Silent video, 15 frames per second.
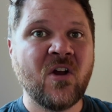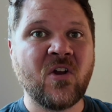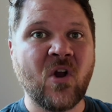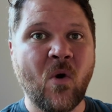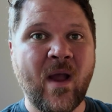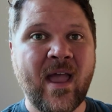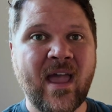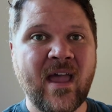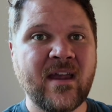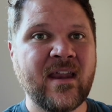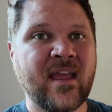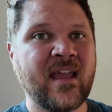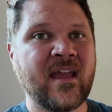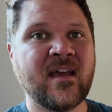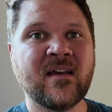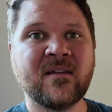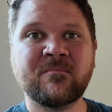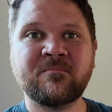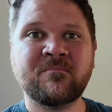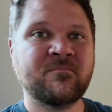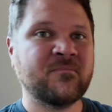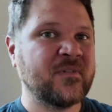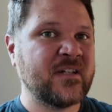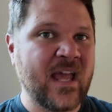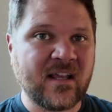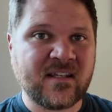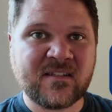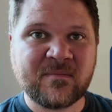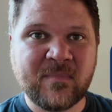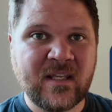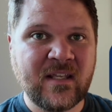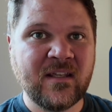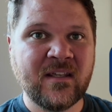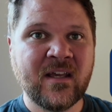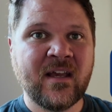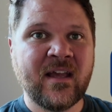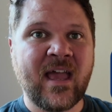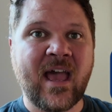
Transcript: go ahead and text me